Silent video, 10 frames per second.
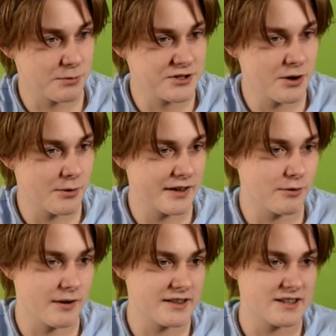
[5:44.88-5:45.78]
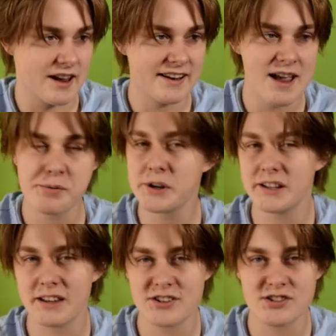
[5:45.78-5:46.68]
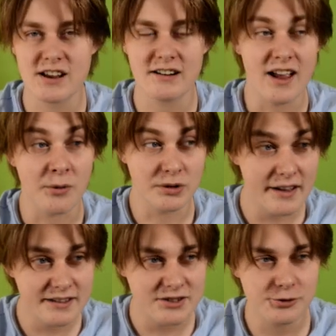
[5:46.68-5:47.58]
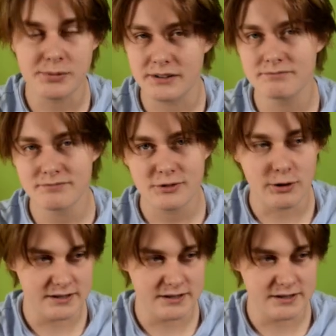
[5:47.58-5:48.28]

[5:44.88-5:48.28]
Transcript: one's going in great set. Can't put it in Legendary. I would like to, but great